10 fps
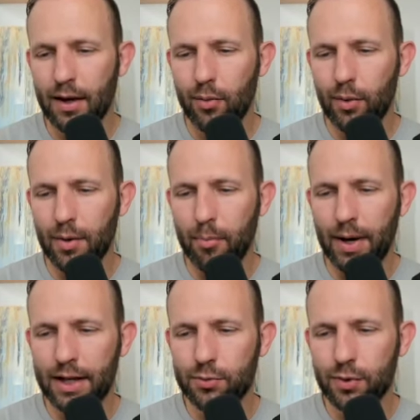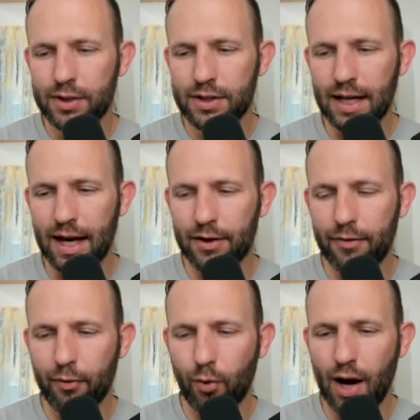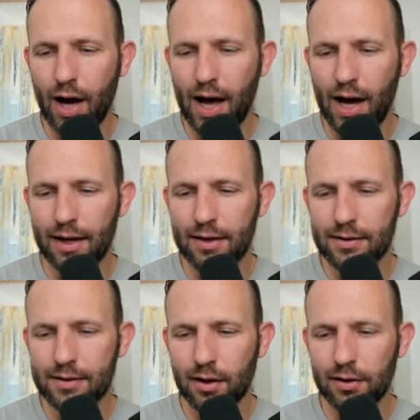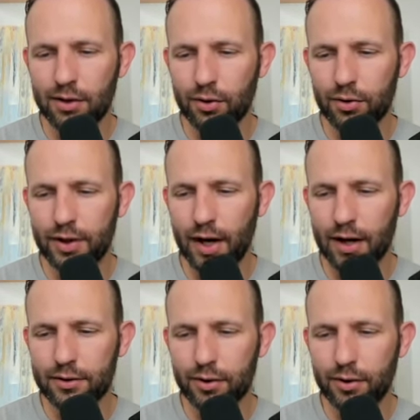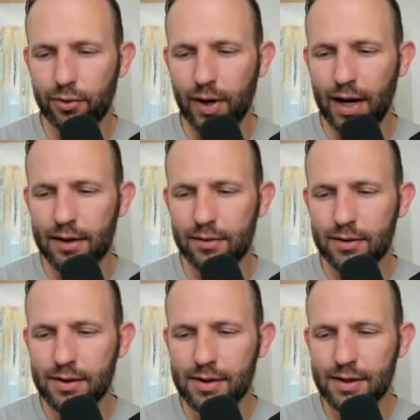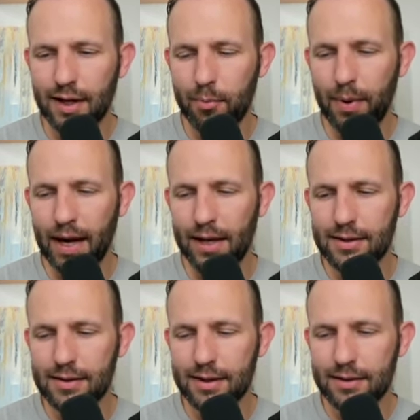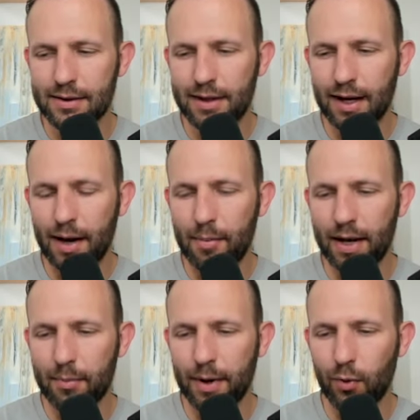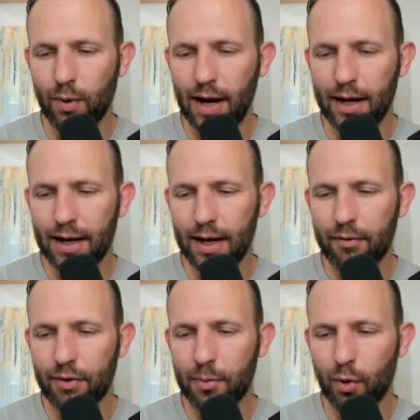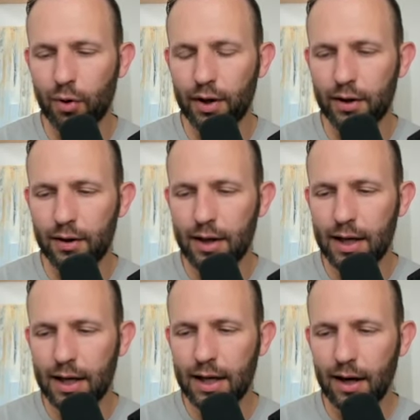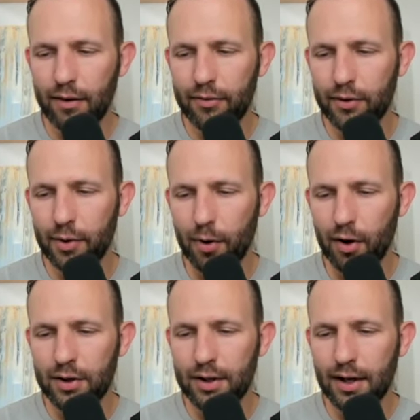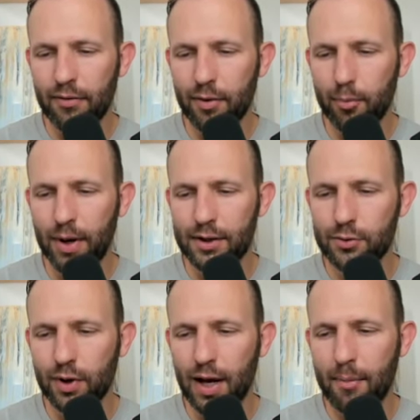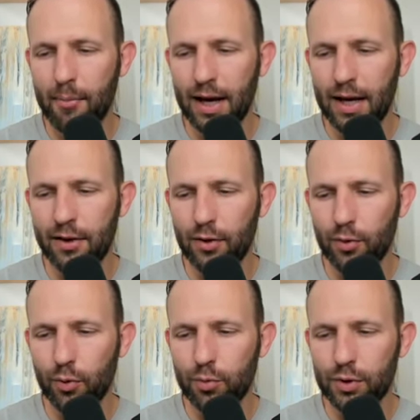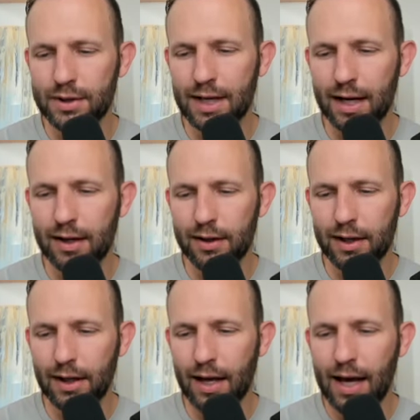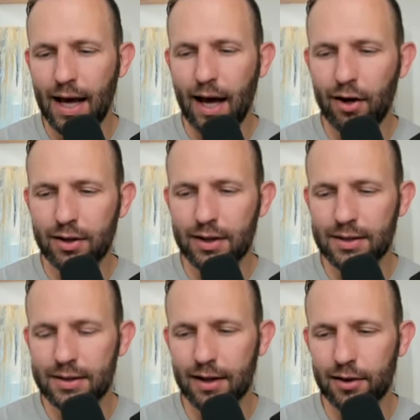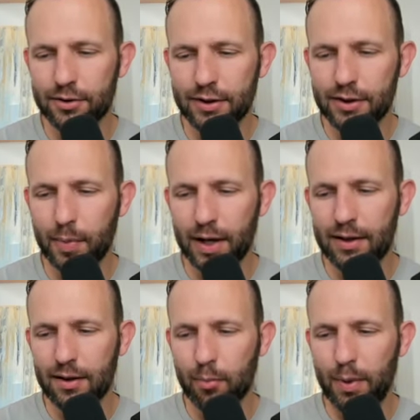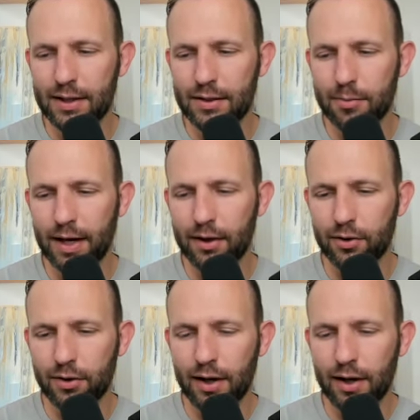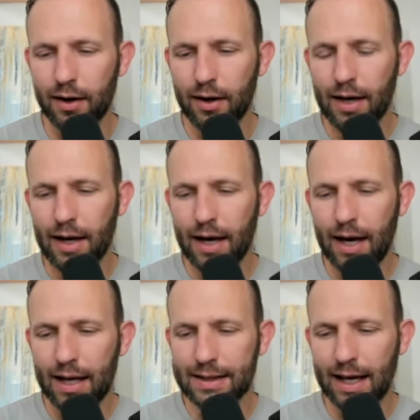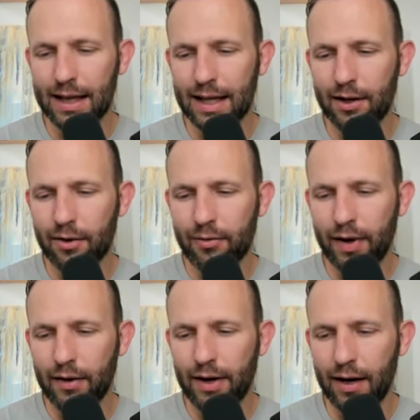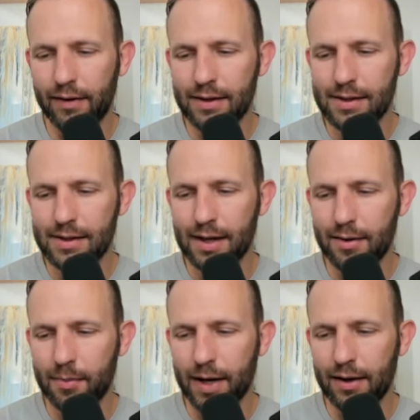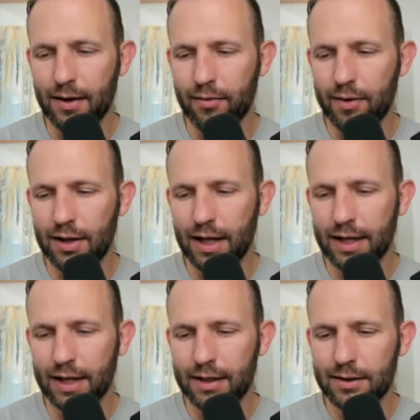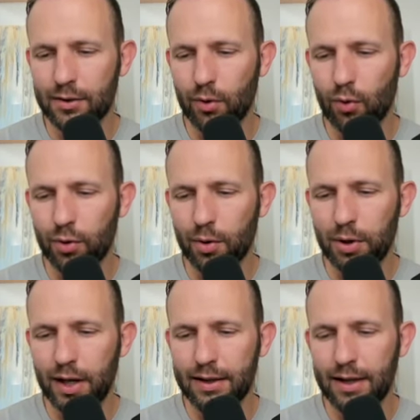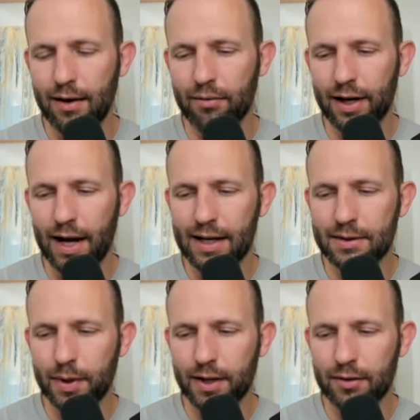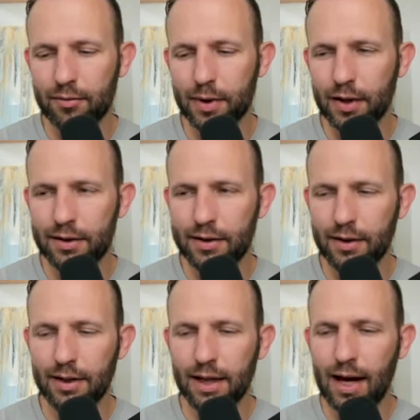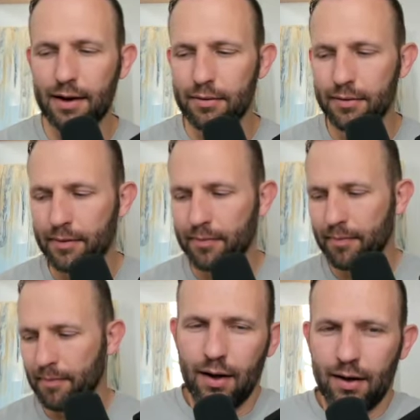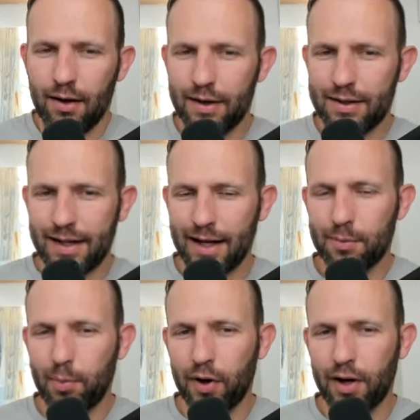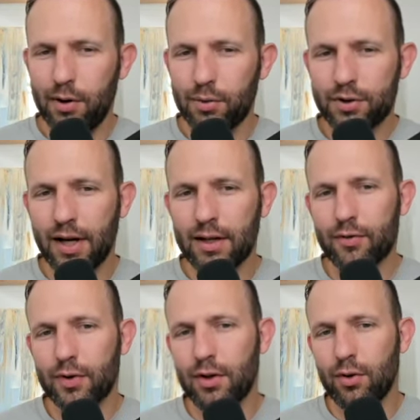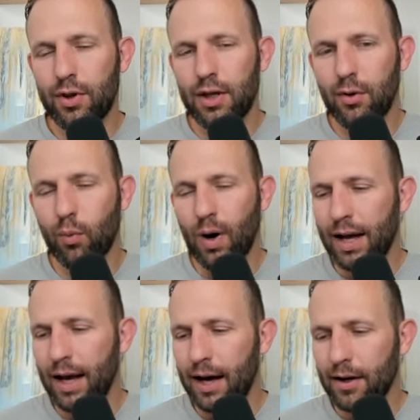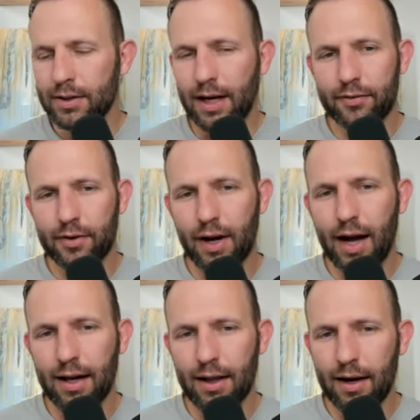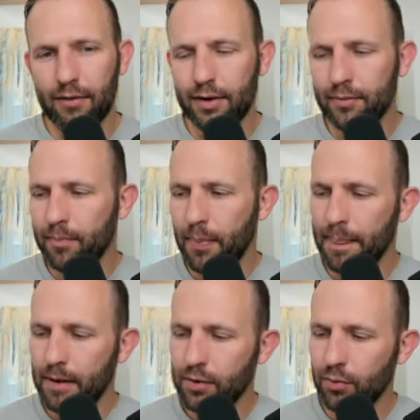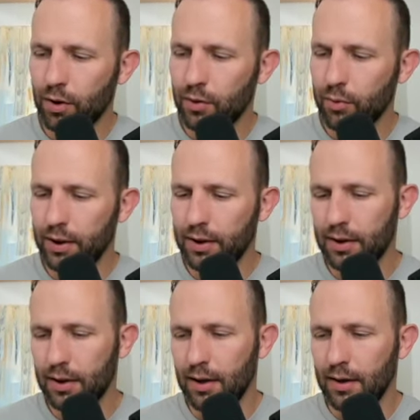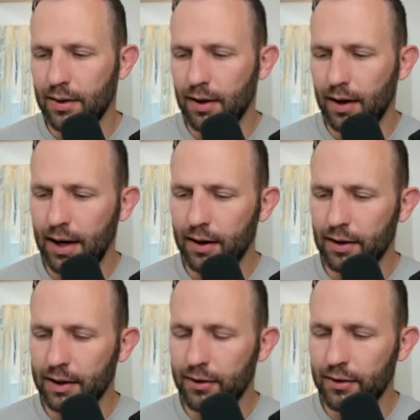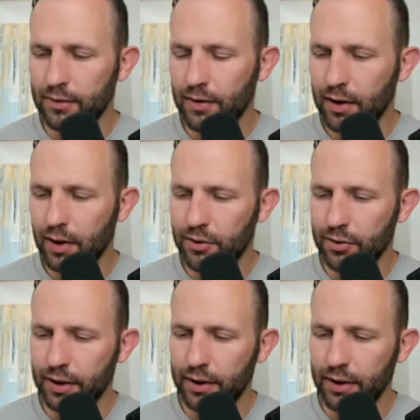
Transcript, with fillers: When the beds were stacked four high, the salty old doctor who ran Sick Bay insisted that I make my rack every morning. He often remarked that if the beds were not made and the room was not clean, how could the sailors expect the best medical care? As I later found out, this sentiment of cleanliness and order applied to every aspect of military life. Now, this next part, he was transferred to the White House after nine eleven to work with uh, the higher leaders of the country.